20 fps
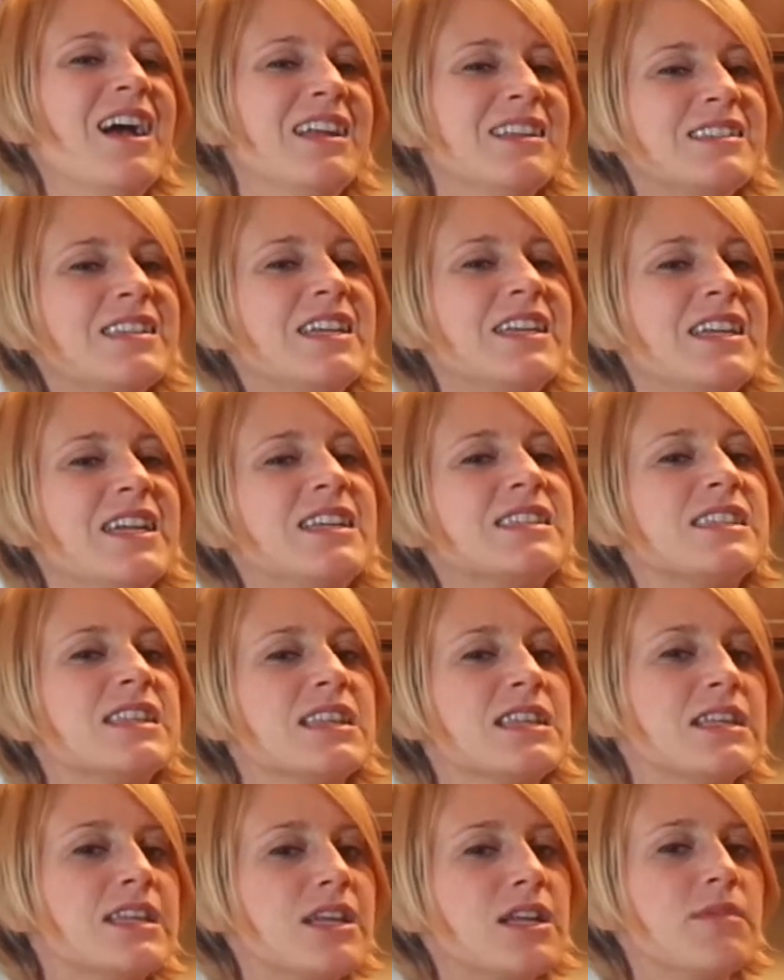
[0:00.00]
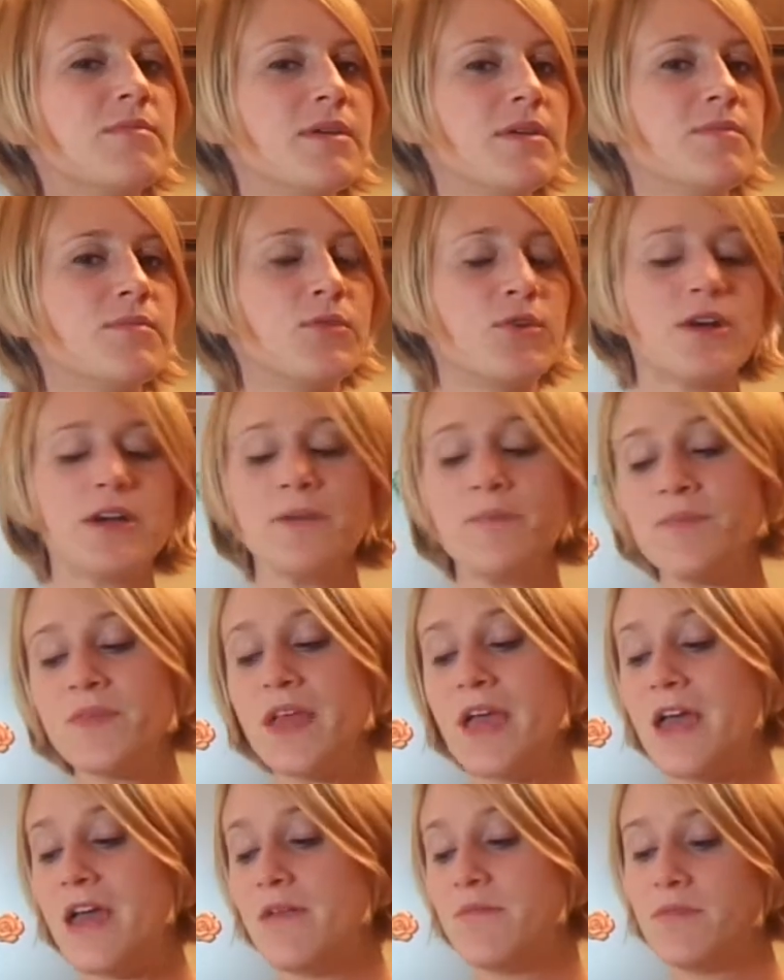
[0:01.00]
Say it needs a little bit more,
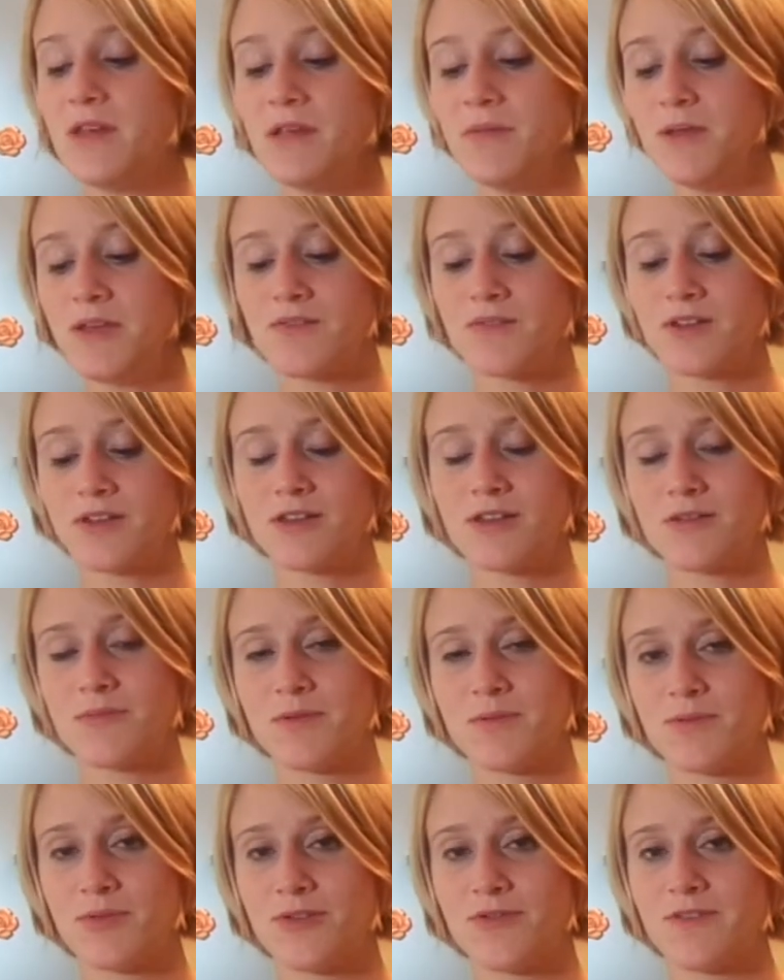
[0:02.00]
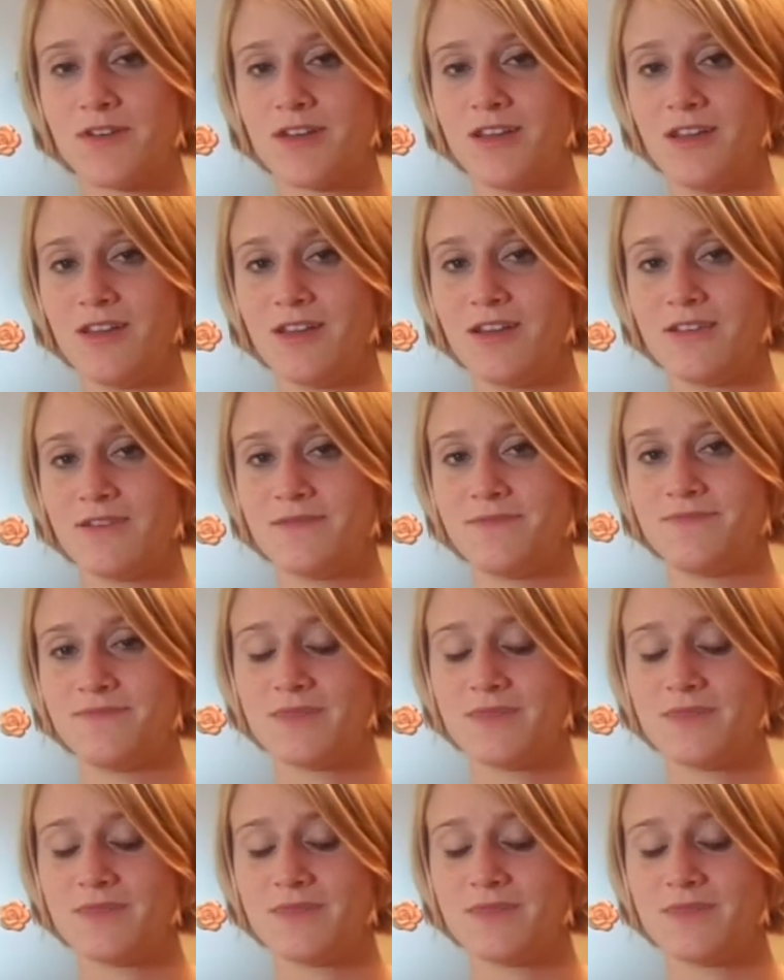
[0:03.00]
maybe even a little bit more vanilla.